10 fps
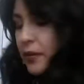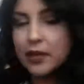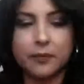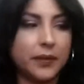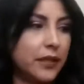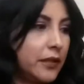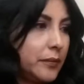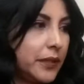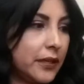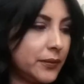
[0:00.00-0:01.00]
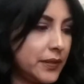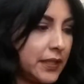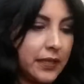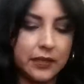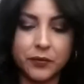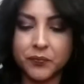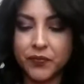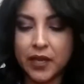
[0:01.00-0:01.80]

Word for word: up here, but I don't see it now.